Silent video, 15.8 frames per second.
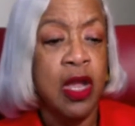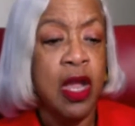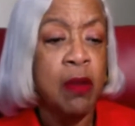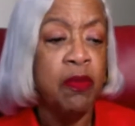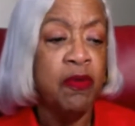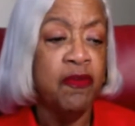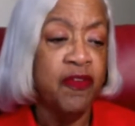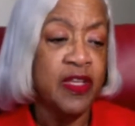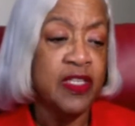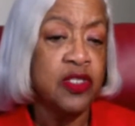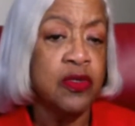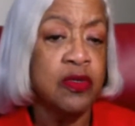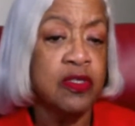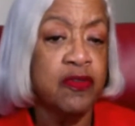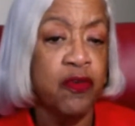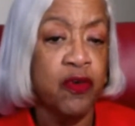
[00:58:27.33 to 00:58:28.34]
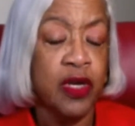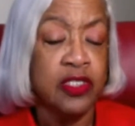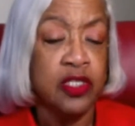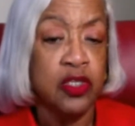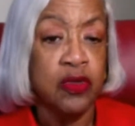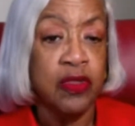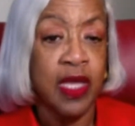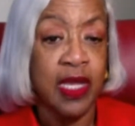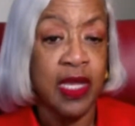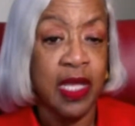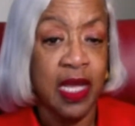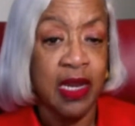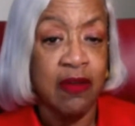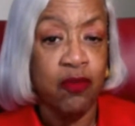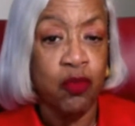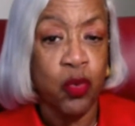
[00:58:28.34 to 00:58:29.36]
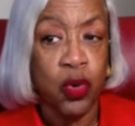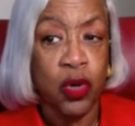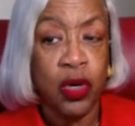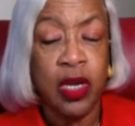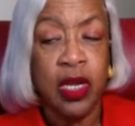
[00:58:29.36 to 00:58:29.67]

professionals for us to do that kind of work.